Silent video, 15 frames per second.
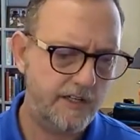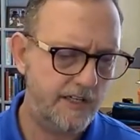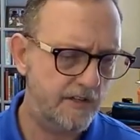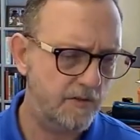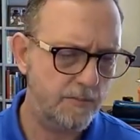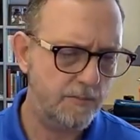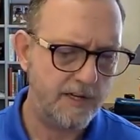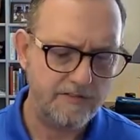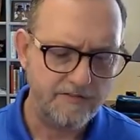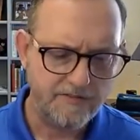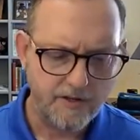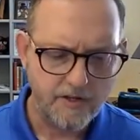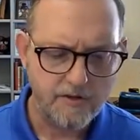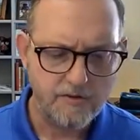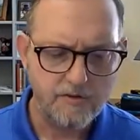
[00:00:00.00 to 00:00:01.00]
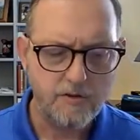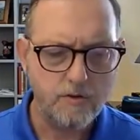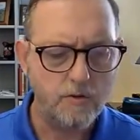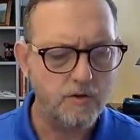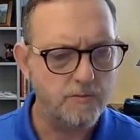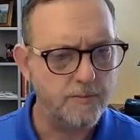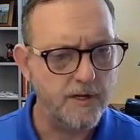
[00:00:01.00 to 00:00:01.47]
either by
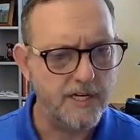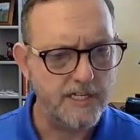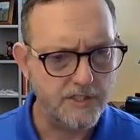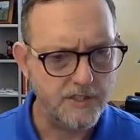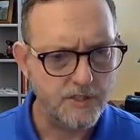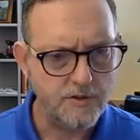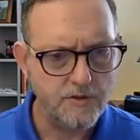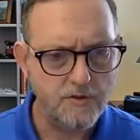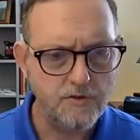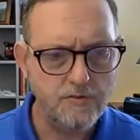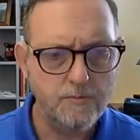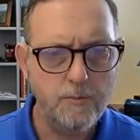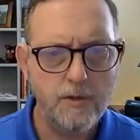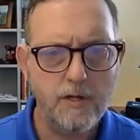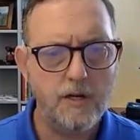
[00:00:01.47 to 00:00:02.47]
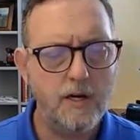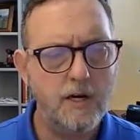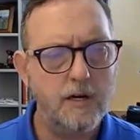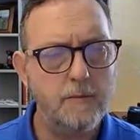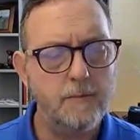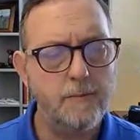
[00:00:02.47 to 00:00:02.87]
phone or by Zoom.